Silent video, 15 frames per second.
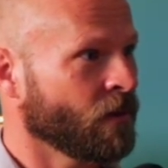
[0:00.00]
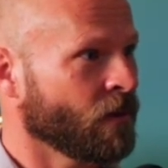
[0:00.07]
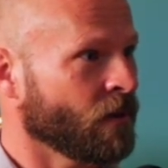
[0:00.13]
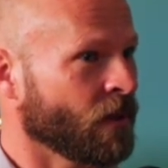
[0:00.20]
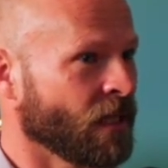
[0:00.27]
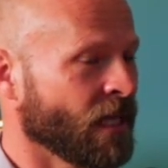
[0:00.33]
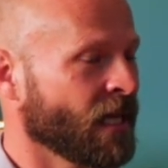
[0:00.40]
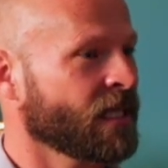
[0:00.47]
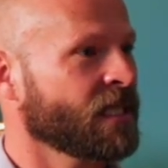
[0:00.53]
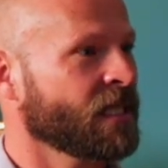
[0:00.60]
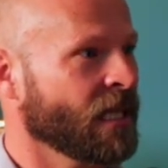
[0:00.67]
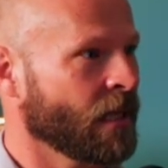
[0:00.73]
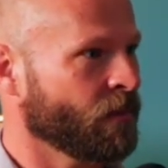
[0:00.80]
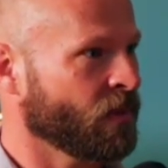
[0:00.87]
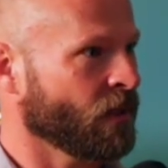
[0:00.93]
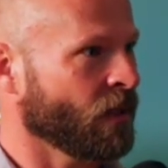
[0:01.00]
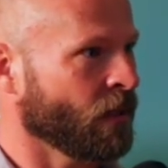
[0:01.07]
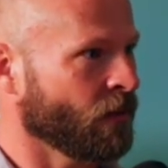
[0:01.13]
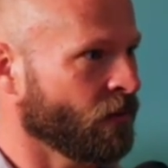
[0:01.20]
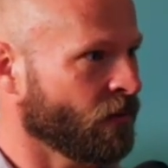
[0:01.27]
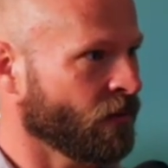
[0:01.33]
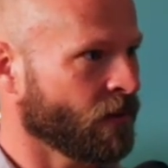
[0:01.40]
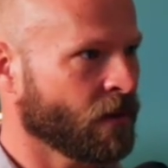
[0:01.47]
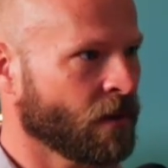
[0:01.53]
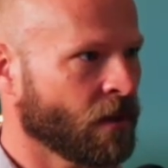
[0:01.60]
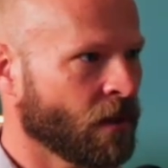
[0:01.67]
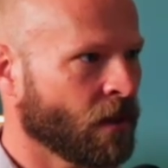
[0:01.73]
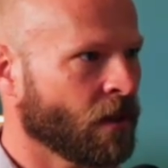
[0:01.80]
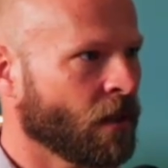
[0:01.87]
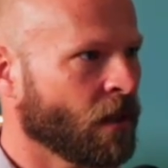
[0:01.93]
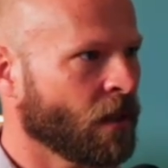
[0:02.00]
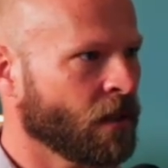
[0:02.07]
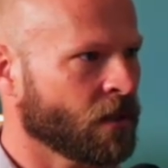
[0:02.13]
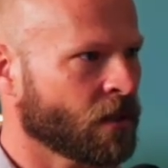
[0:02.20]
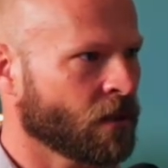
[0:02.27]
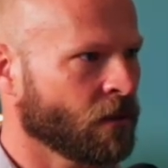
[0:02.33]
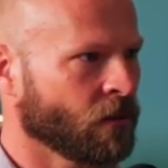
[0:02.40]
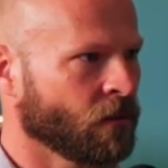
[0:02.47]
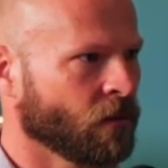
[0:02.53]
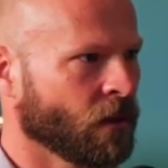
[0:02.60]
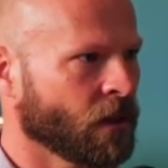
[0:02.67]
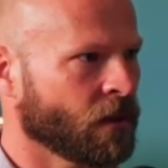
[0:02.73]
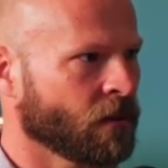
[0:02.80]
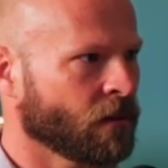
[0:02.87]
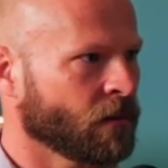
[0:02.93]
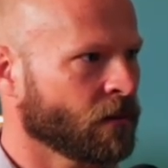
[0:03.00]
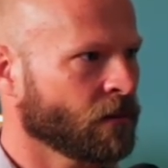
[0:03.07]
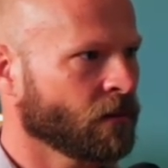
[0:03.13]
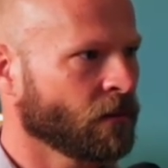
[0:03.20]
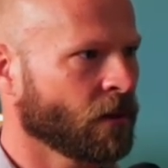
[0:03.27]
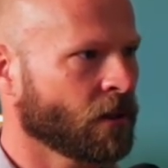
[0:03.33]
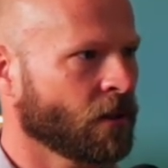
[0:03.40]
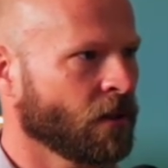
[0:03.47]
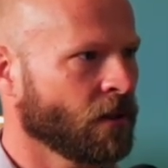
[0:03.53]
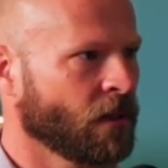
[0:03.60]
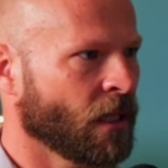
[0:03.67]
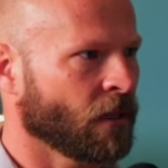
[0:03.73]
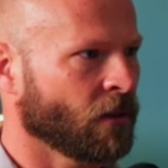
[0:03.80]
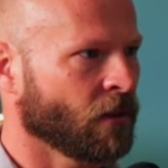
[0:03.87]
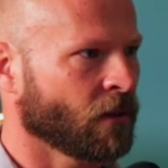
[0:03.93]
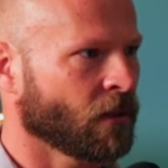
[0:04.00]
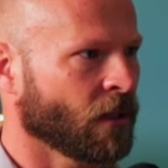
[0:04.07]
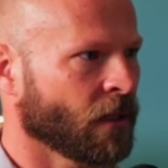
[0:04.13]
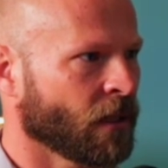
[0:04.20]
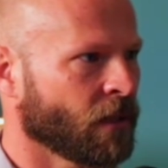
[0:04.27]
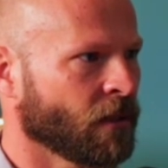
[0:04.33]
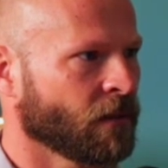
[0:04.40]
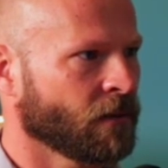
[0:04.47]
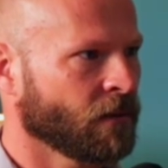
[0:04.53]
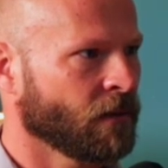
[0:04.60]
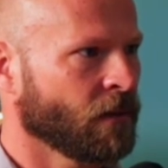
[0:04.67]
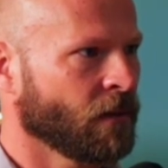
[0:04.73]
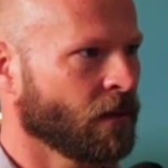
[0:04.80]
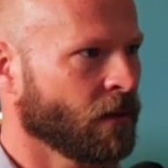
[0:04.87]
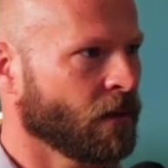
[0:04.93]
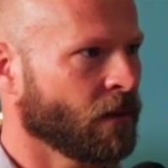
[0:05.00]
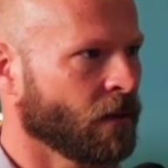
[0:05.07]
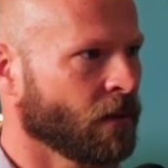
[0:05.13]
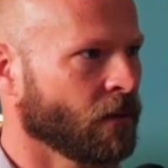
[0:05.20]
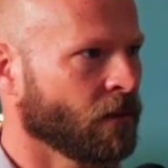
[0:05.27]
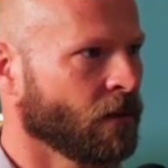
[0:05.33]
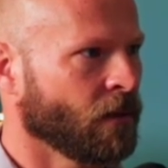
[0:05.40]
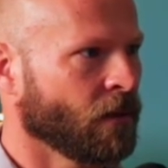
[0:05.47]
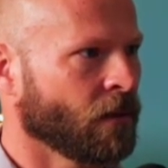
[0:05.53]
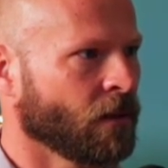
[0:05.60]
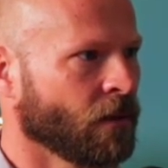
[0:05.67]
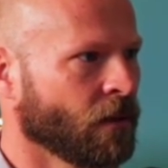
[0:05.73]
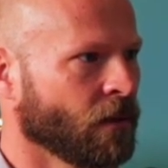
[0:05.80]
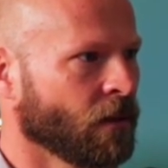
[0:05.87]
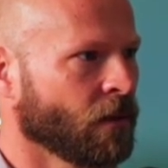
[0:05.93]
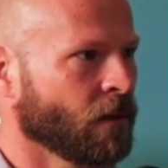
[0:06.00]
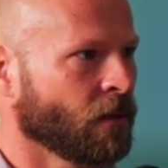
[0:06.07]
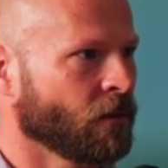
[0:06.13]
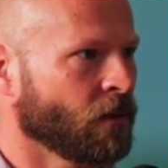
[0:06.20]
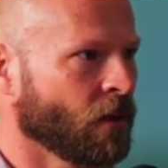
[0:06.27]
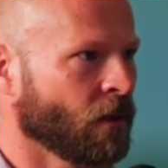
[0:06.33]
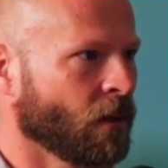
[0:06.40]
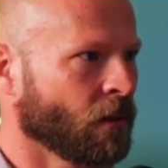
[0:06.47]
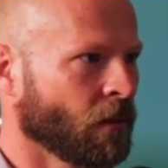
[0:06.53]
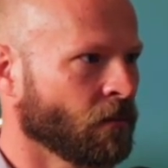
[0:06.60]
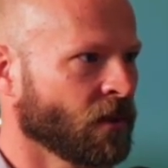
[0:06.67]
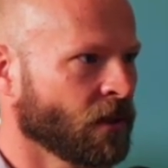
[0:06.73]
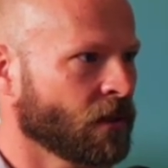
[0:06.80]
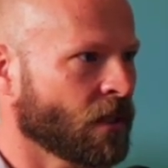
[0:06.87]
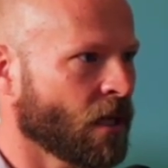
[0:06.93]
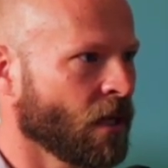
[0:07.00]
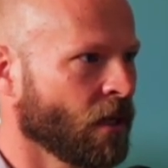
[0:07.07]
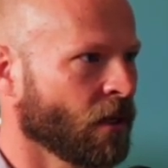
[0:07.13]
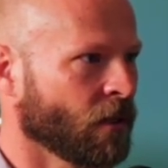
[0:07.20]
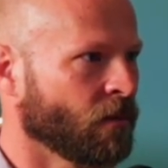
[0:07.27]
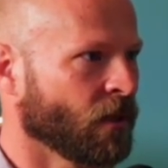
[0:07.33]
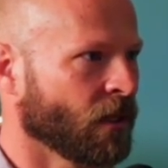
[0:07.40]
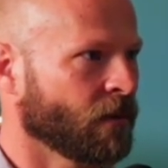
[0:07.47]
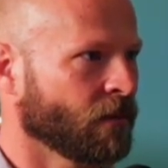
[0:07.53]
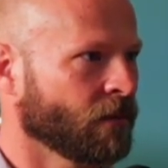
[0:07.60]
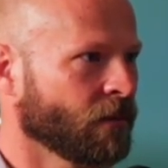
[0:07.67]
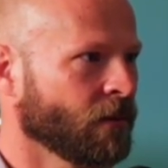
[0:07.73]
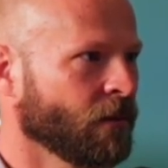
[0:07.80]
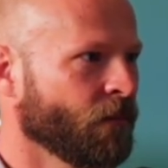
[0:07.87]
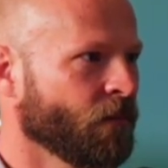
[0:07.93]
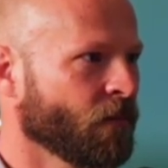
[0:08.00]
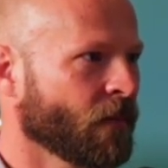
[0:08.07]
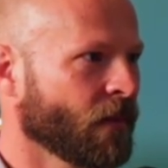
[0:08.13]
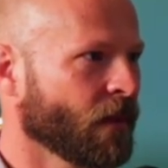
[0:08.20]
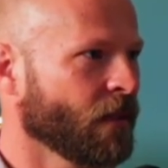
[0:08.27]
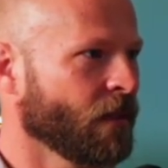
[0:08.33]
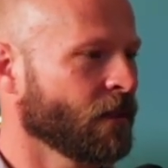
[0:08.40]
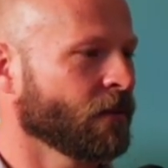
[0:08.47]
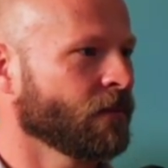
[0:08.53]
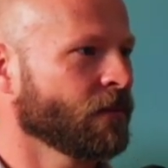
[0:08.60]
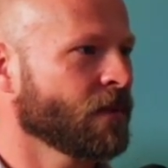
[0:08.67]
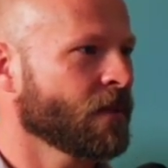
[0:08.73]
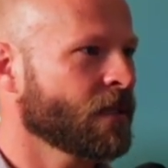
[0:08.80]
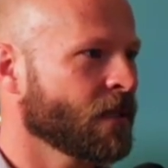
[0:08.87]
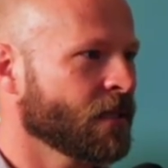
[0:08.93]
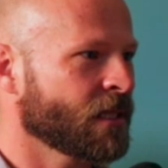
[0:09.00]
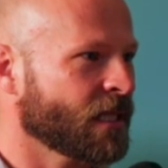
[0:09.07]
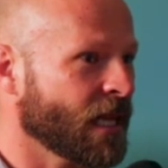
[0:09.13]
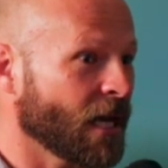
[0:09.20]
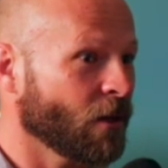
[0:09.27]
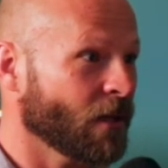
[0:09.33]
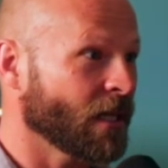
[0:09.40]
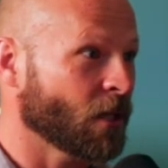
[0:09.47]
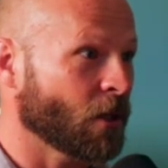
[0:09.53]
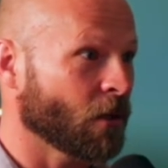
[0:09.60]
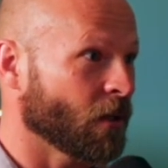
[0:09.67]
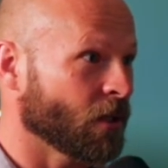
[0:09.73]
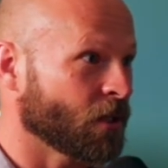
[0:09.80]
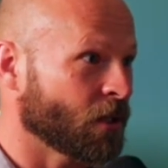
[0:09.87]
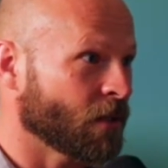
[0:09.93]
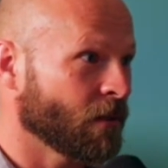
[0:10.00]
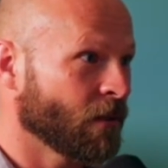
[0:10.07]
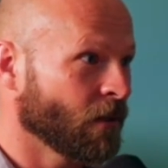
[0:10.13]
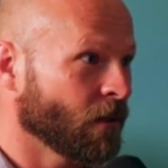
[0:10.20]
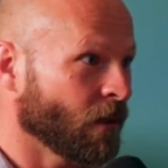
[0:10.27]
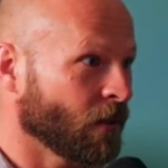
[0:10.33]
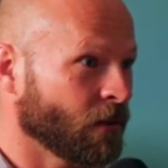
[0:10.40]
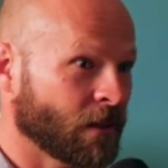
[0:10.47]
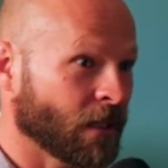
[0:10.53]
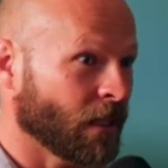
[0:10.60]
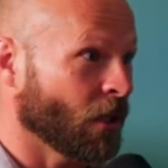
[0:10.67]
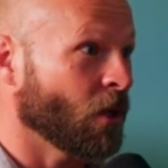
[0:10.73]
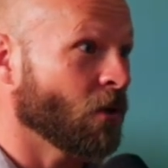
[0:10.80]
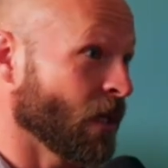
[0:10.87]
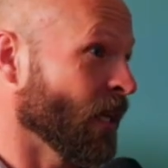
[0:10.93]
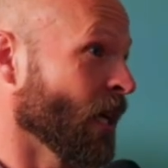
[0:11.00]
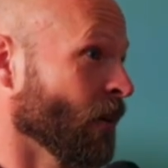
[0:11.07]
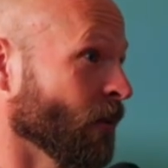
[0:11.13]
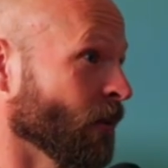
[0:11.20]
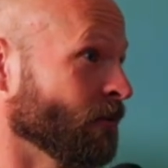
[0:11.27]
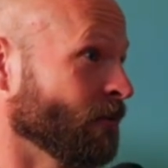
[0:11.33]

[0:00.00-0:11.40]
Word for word: the next step of hey so what what could that look like? Yeah. You know? Yeah. Oh, you know, I'm scared, but. Right. You know, well, scared and, and courage kind of go together.